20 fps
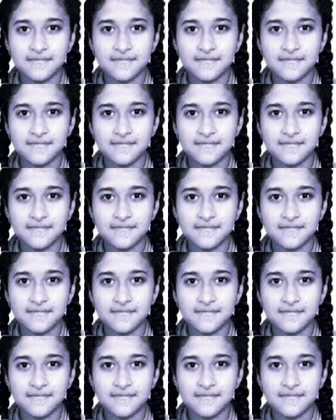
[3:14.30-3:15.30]

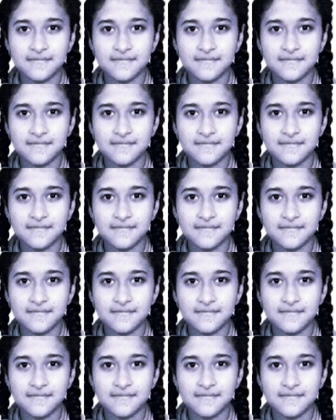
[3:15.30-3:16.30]

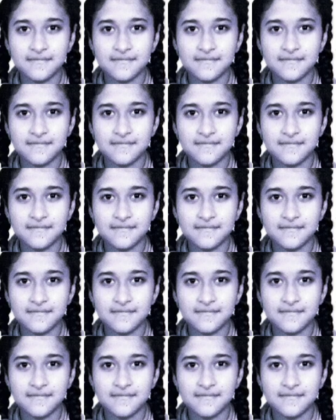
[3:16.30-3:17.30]

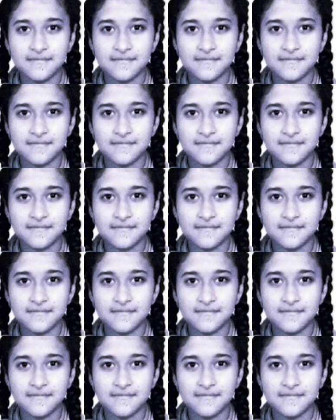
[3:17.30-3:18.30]

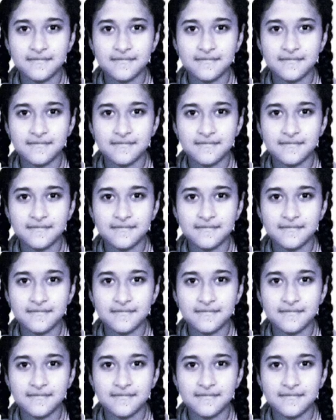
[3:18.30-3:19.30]

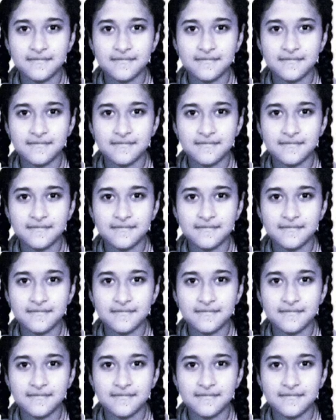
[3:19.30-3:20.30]

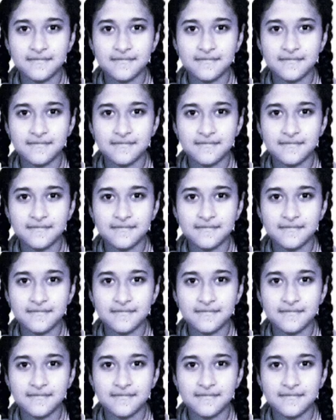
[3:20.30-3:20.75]
This is a still picture; no speech is visible.